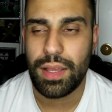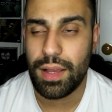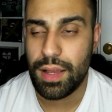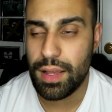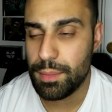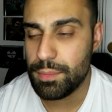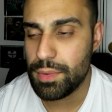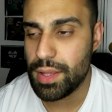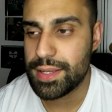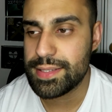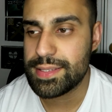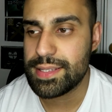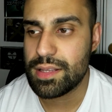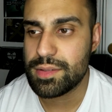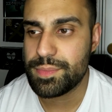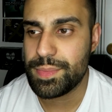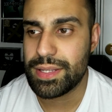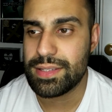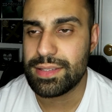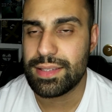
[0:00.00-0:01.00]
Like I said, I'm
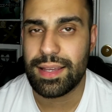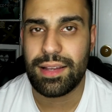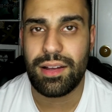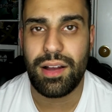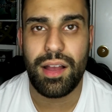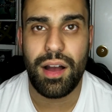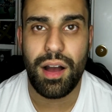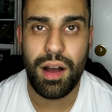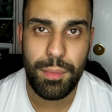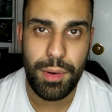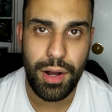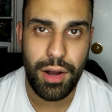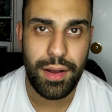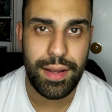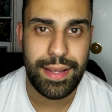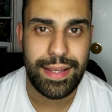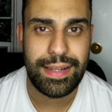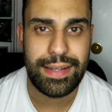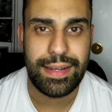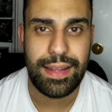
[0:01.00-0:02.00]
speaking to that guy
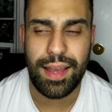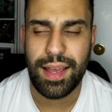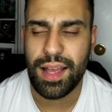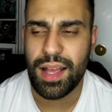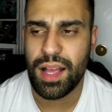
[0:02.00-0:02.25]
Omar in